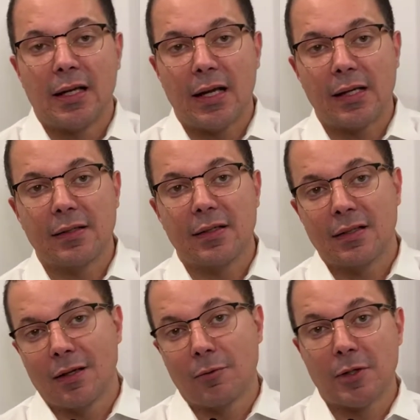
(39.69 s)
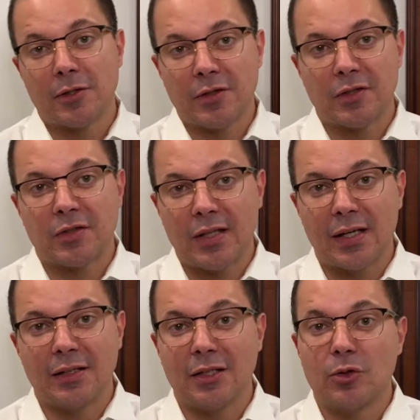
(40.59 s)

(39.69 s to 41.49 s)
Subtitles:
and in our understanding,